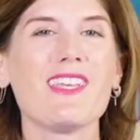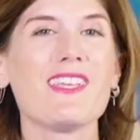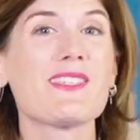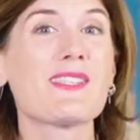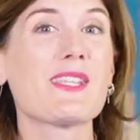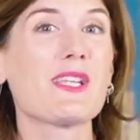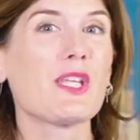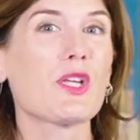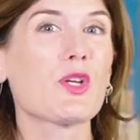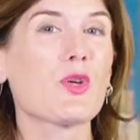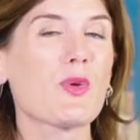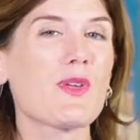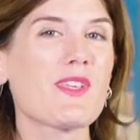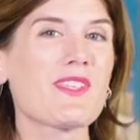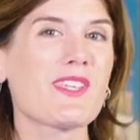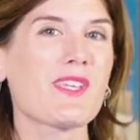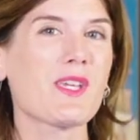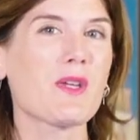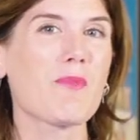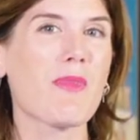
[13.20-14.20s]
is an
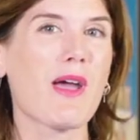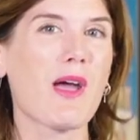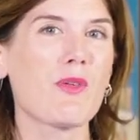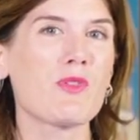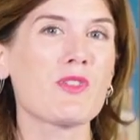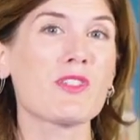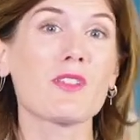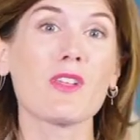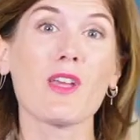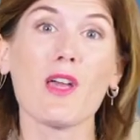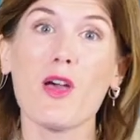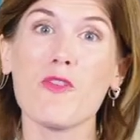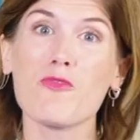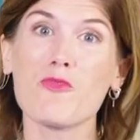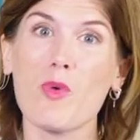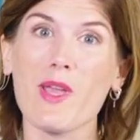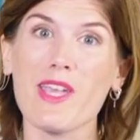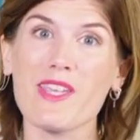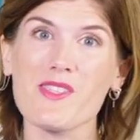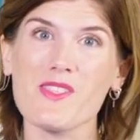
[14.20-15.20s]
increasing amount of
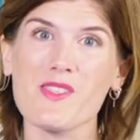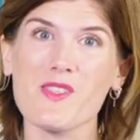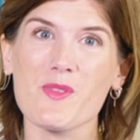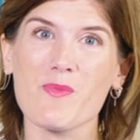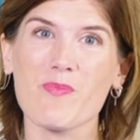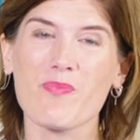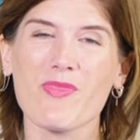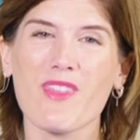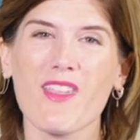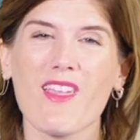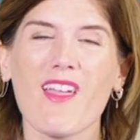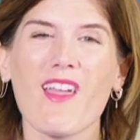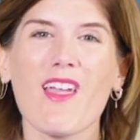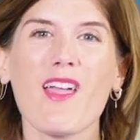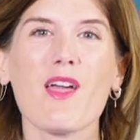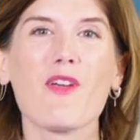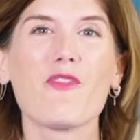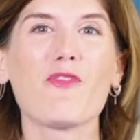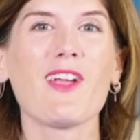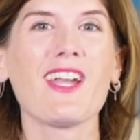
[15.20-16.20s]
waste.
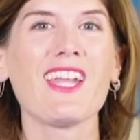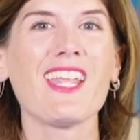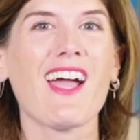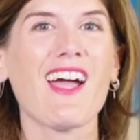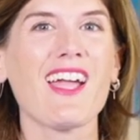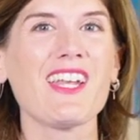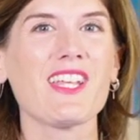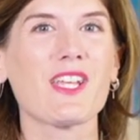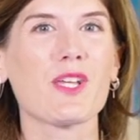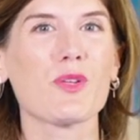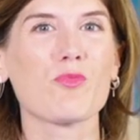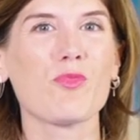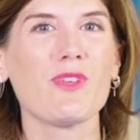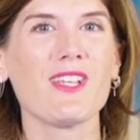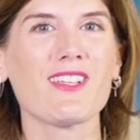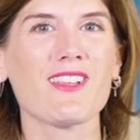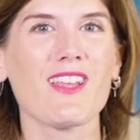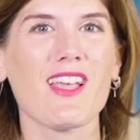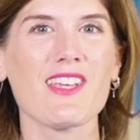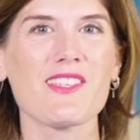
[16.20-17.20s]
Freddy Heineken
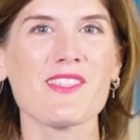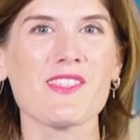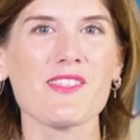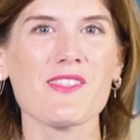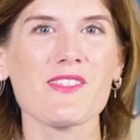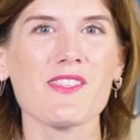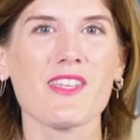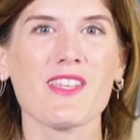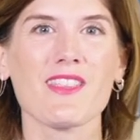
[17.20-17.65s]
realizes